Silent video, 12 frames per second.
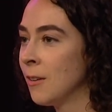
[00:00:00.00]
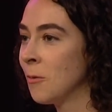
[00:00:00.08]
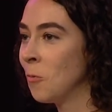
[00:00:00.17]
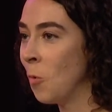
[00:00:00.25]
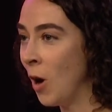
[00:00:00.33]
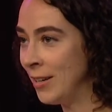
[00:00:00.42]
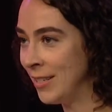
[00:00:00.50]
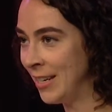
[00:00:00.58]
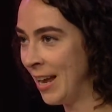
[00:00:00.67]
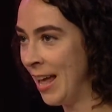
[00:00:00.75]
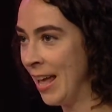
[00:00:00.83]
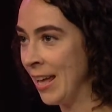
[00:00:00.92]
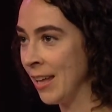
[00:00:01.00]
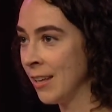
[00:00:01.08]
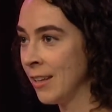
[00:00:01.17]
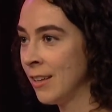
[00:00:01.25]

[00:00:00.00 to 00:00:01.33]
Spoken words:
One day,